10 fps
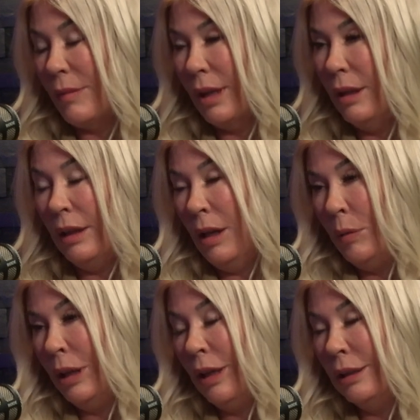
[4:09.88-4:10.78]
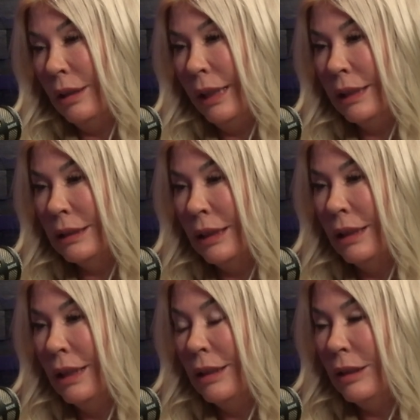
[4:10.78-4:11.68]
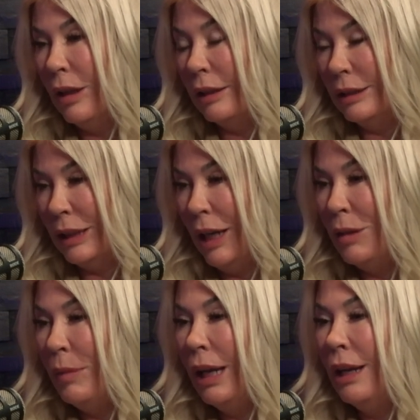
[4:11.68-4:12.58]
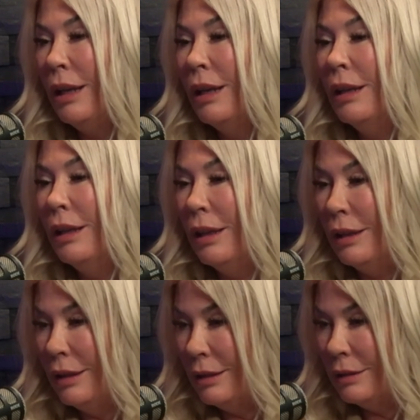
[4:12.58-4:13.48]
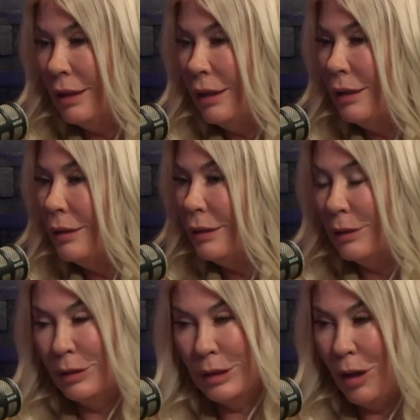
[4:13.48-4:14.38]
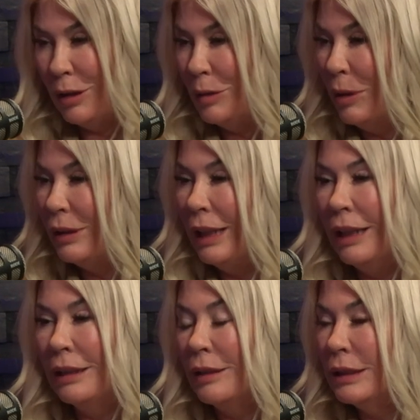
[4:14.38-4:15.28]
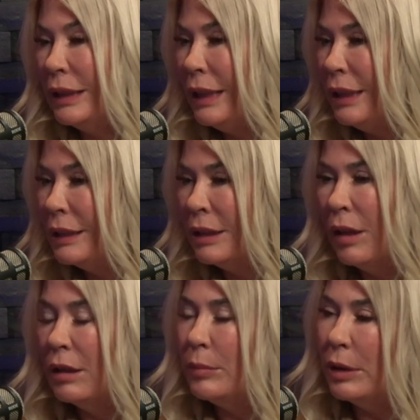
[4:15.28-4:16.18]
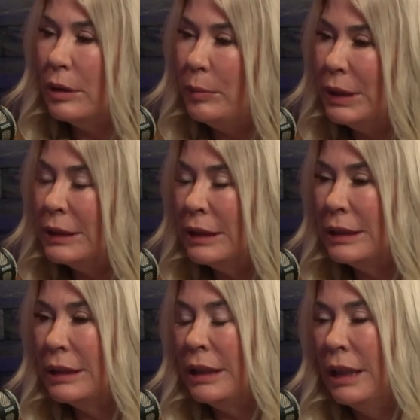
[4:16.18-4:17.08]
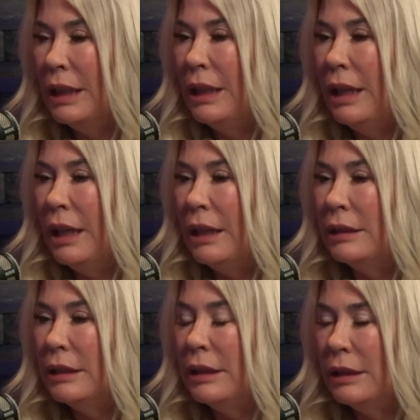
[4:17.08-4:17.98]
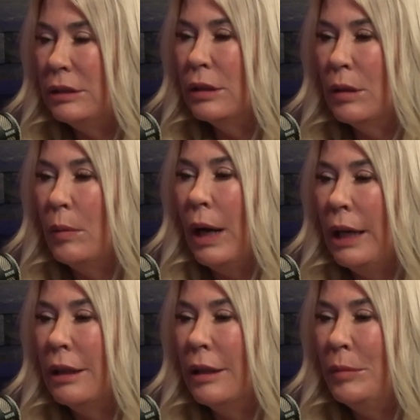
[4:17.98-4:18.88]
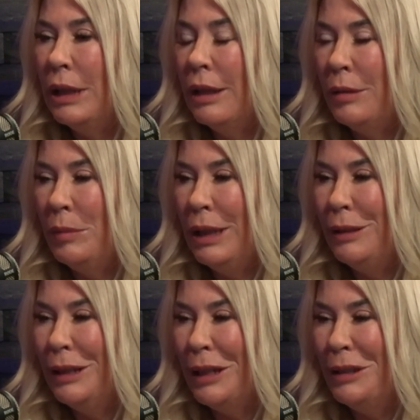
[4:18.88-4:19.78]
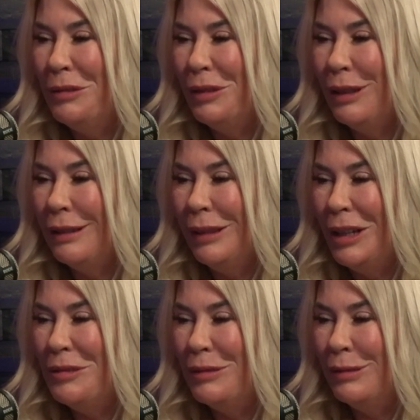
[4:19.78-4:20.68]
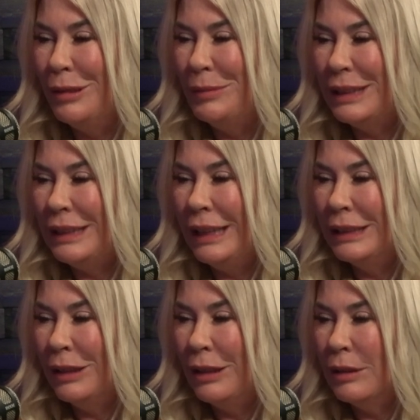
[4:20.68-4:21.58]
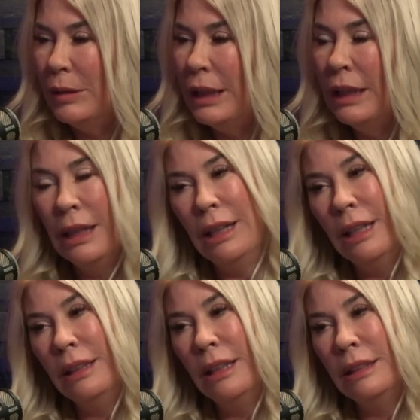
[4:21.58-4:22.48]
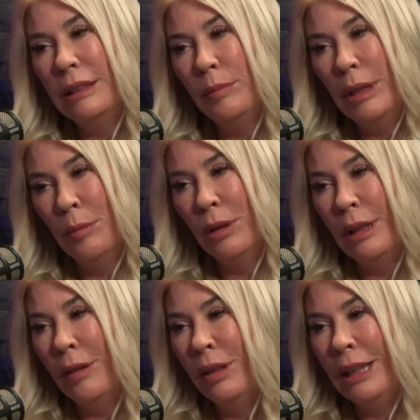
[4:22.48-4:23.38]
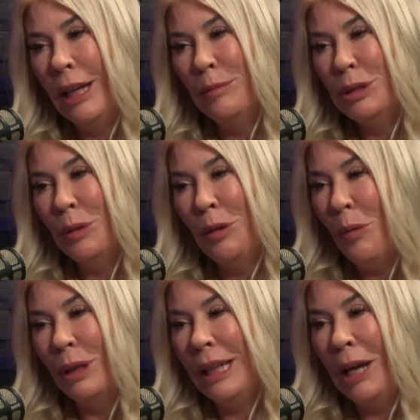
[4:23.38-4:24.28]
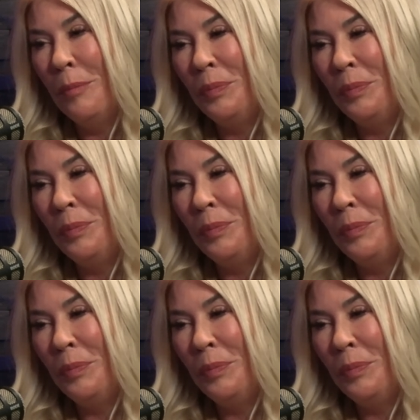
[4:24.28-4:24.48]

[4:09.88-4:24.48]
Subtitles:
and then I went and got the lease and got the sign made and learned all about the LLCs and all about the business. And it took a while. I mean, I made kind of a lot of mistakes along the way. And then September 11th came, so no one came.